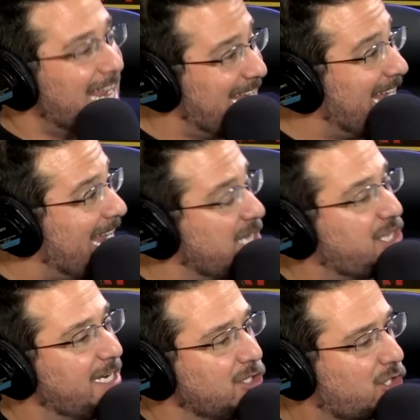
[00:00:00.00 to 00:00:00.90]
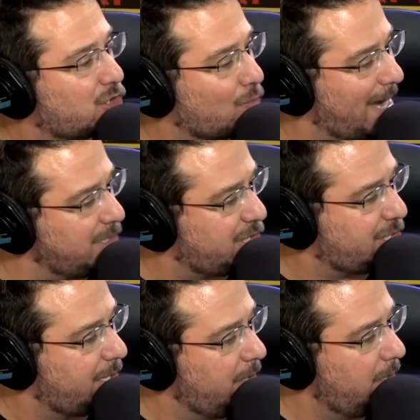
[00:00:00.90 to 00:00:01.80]
He is the
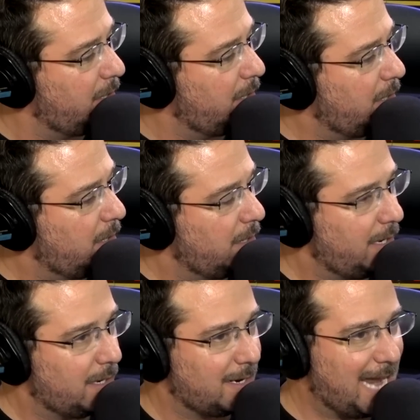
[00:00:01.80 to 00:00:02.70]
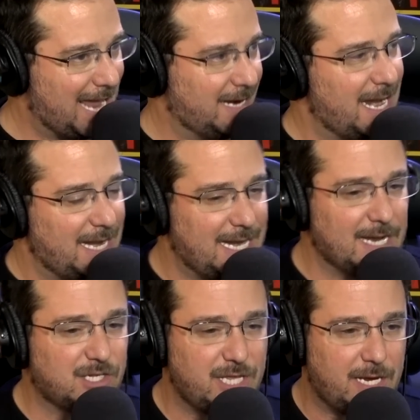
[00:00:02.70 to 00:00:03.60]
entrenched candidate. He
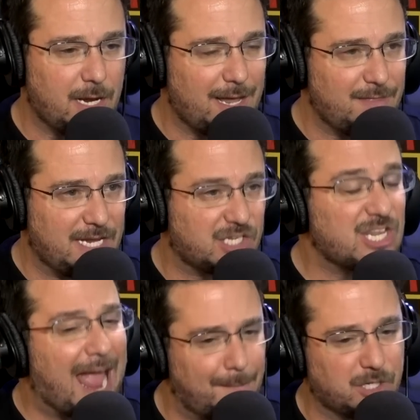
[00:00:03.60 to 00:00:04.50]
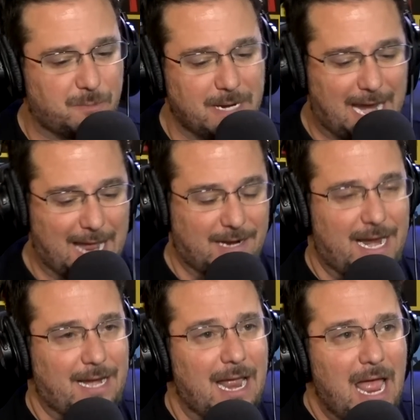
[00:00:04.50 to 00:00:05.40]
is the establishment
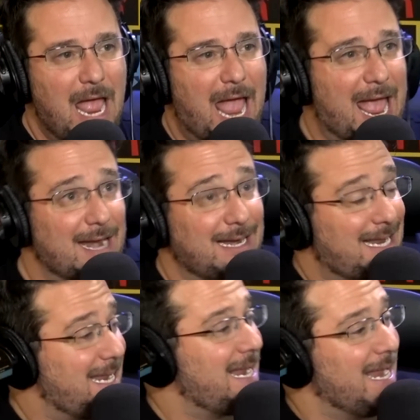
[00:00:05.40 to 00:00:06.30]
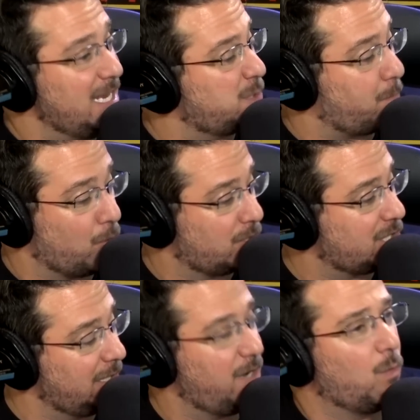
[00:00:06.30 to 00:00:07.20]
candidate, and he is
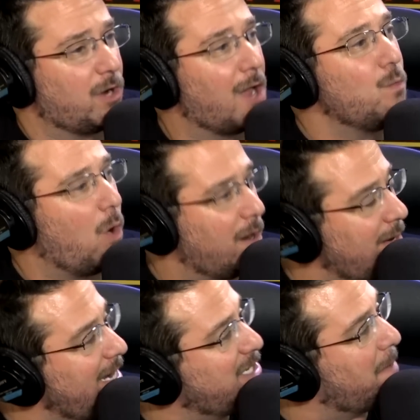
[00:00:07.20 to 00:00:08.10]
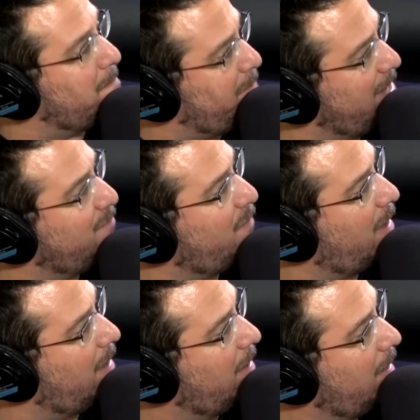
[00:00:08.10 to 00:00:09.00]
personally one-on-one. He's a bit of
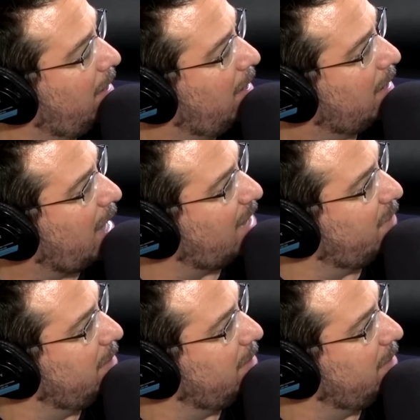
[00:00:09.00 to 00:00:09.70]
a kind of a